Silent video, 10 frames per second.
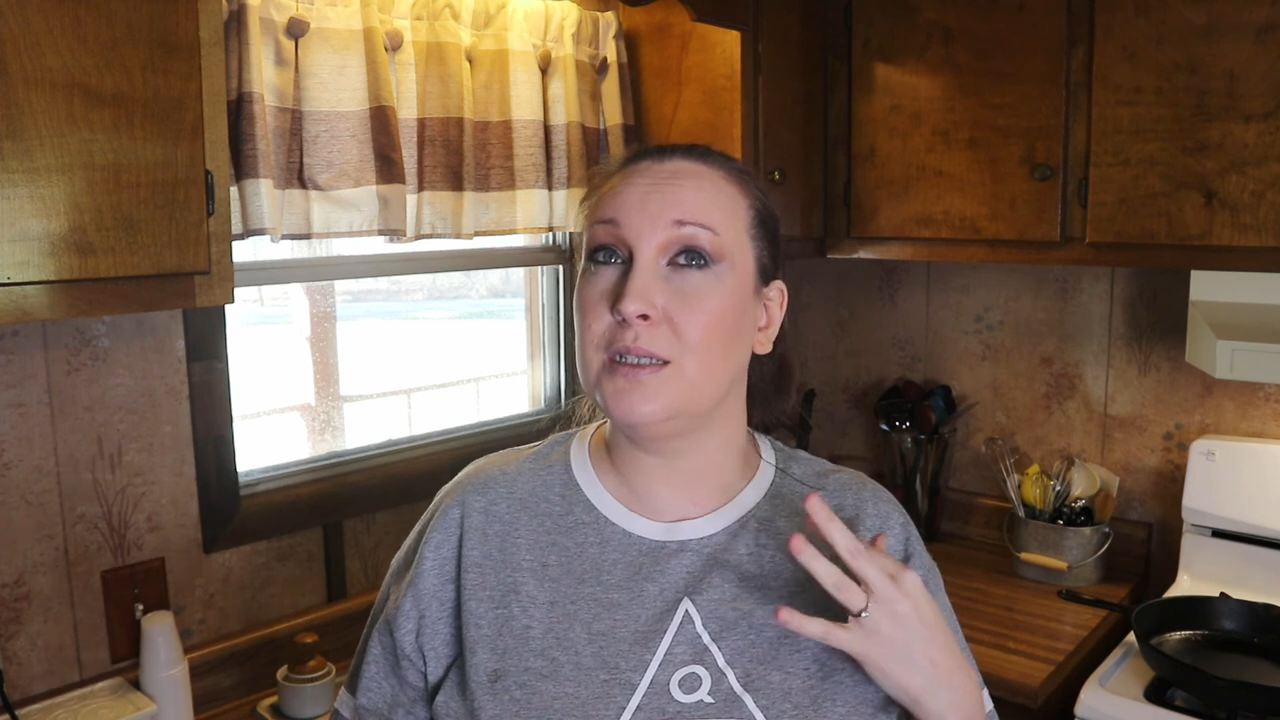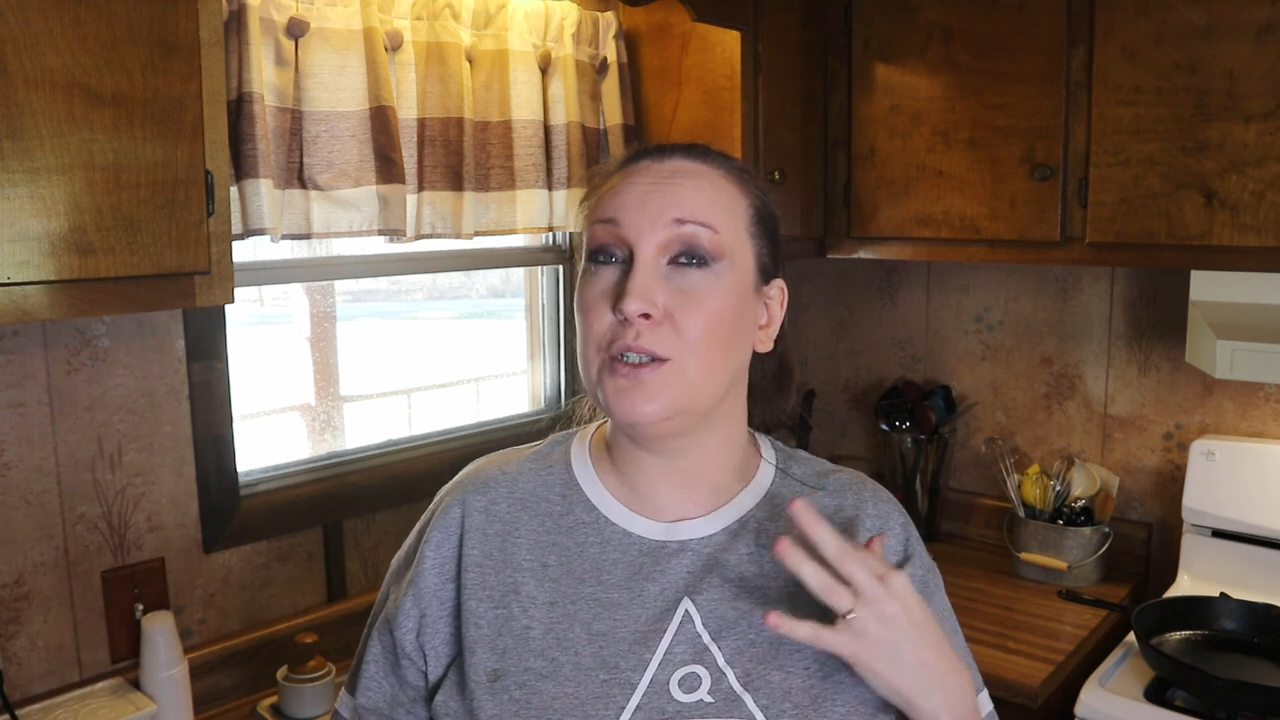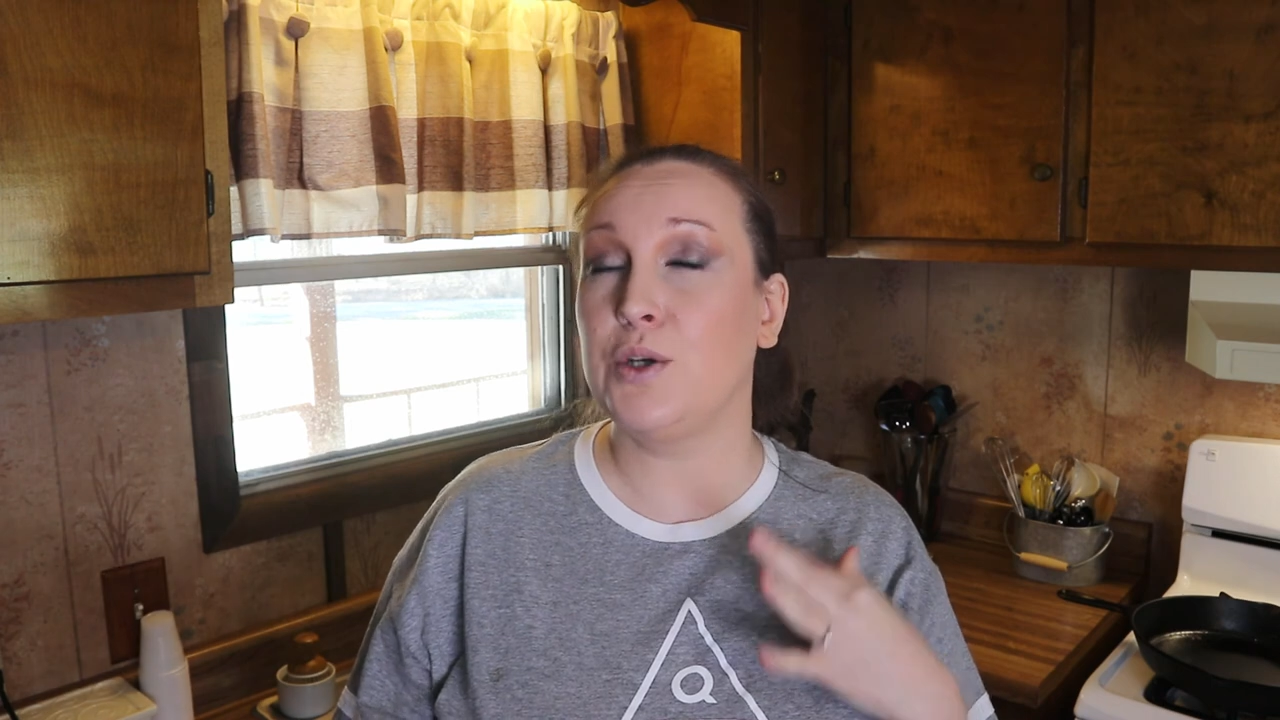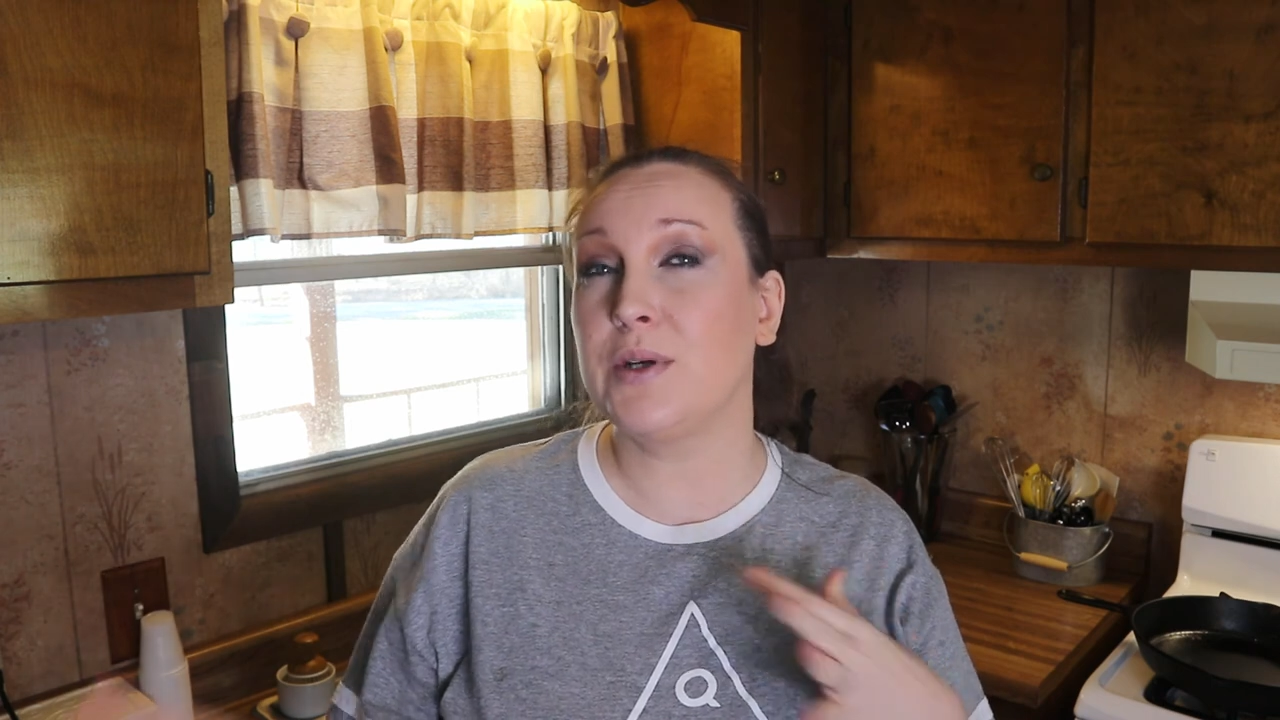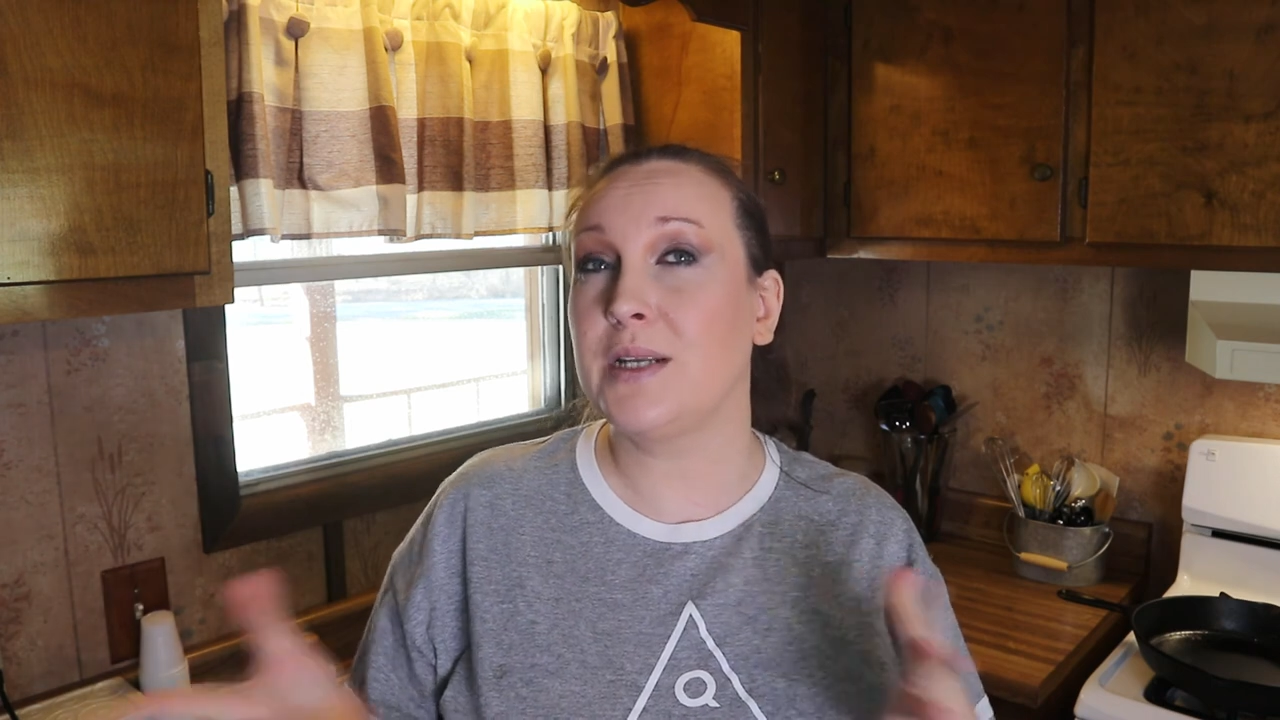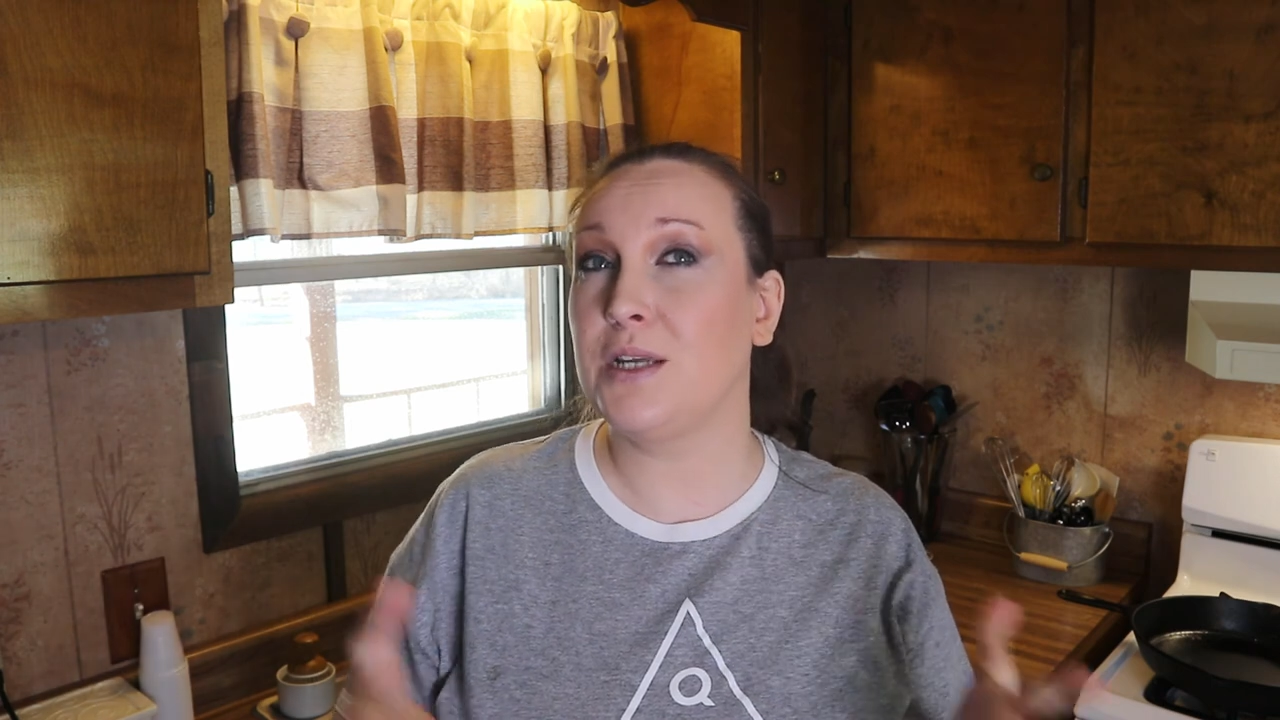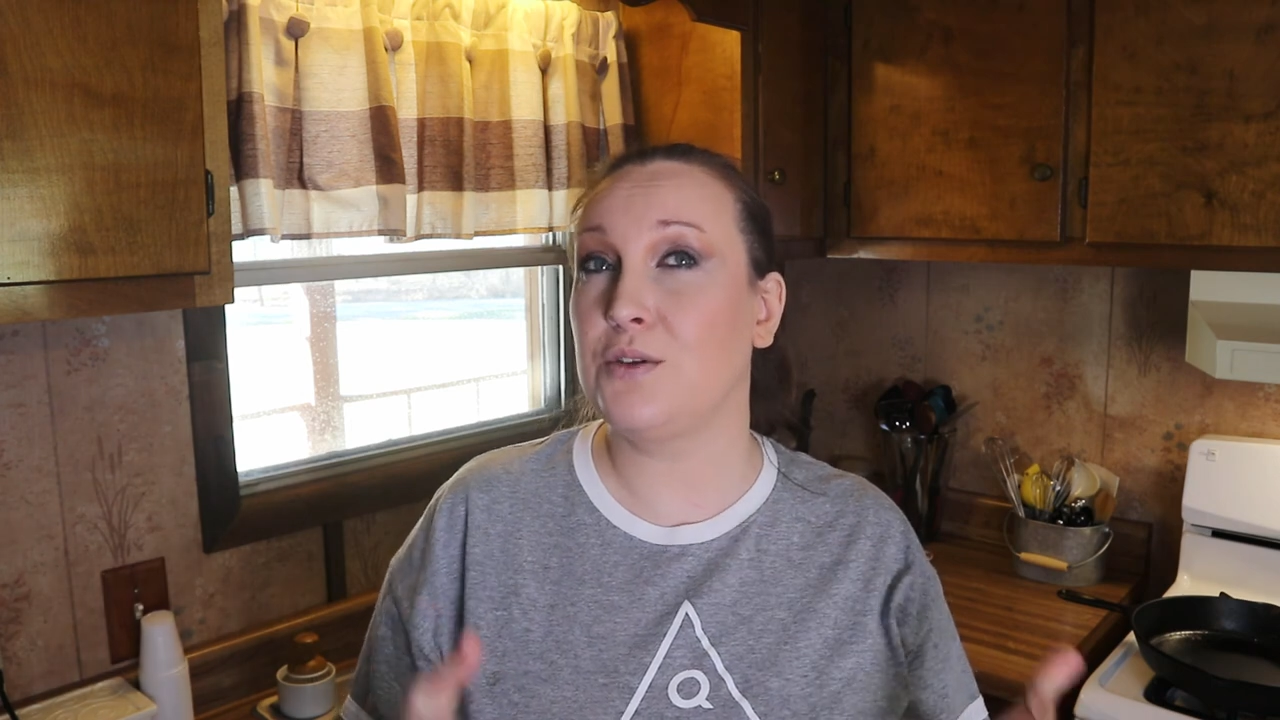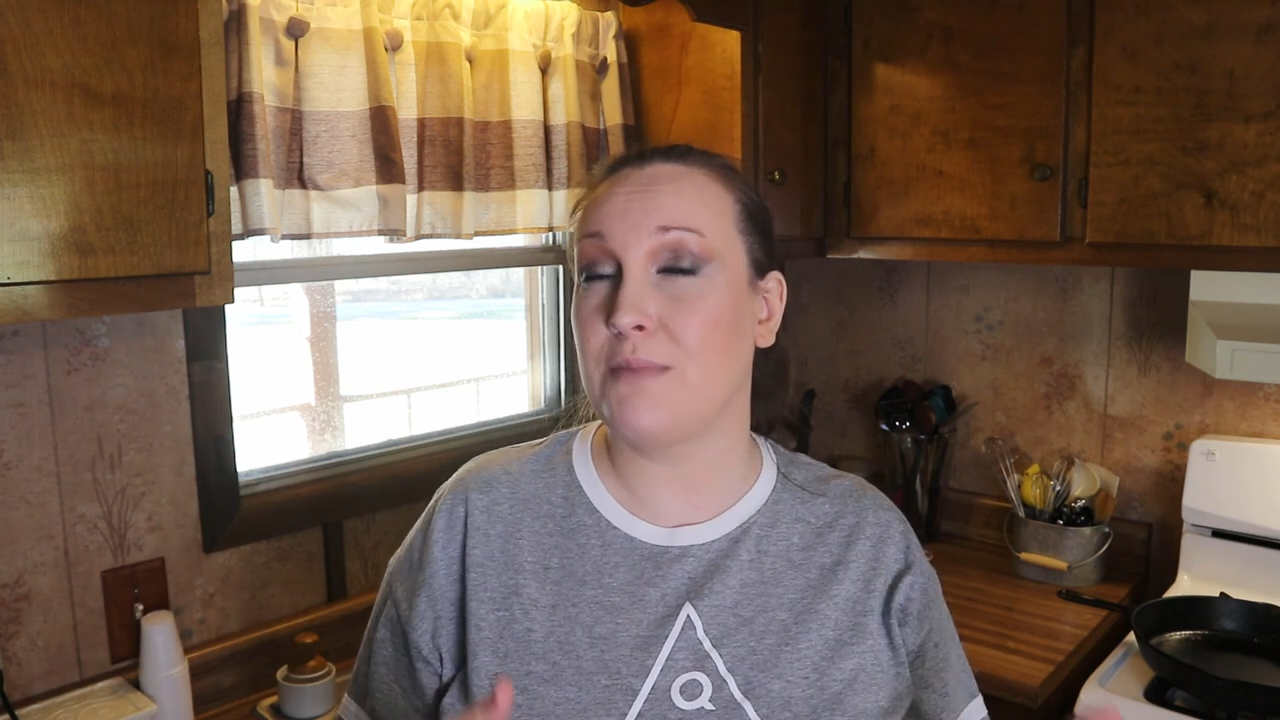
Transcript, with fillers: you can either